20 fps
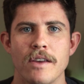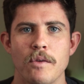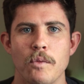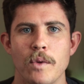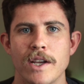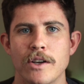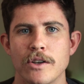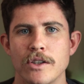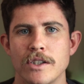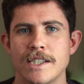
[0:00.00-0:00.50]
and
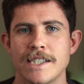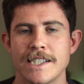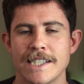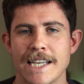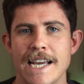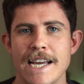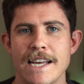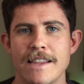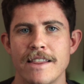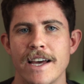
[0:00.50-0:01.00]
we could
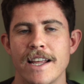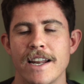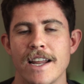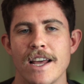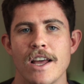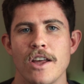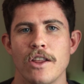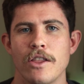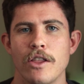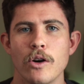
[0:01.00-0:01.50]
see that
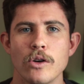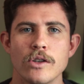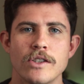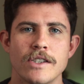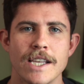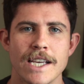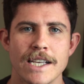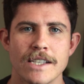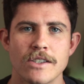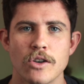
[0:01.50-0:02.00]
those
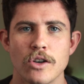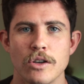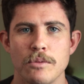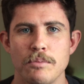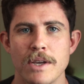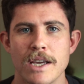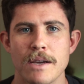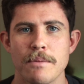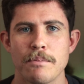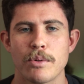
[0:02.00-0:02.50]
things
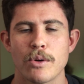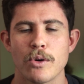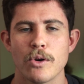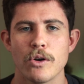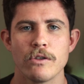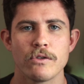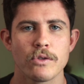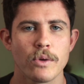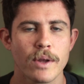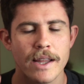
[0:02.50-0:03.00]
could be improved,